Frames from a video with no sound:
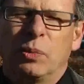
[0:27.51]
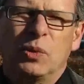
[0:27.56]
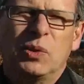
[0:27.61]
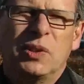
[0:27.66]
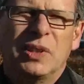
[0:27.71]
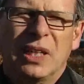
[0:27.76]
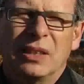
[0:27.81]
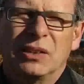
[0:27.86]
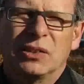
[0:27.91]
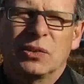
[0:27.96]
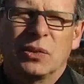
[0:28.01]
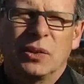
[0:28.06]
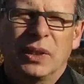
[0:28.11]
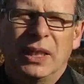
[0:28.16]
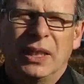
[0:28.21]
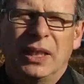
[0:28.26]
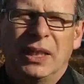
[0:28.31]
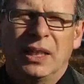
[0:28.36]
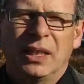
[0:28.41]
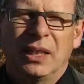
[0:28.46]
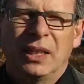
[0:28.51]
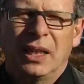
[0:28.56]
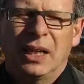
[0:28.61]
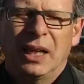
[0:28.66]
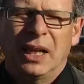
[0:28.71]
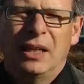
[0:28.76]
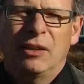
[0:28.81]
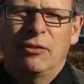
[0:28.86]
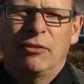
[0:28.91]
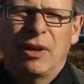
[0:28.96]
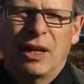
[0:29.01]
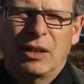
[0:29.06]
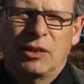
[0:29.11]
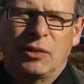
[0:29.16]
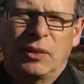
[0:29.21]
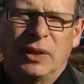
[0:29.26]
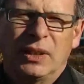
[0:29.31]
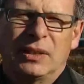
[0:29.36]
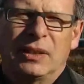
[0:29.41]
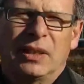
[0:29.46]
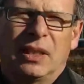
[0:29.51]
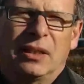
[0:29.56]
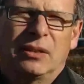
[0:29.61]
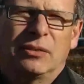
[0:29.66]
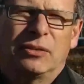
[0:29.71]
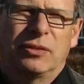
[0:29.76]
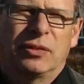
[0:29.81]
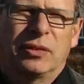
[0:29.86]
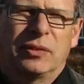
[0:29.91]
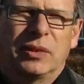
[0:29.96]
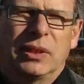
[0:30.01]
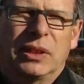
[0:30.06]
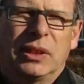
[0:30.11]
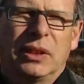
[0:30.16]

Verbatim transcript: bluesign screening in a factory itself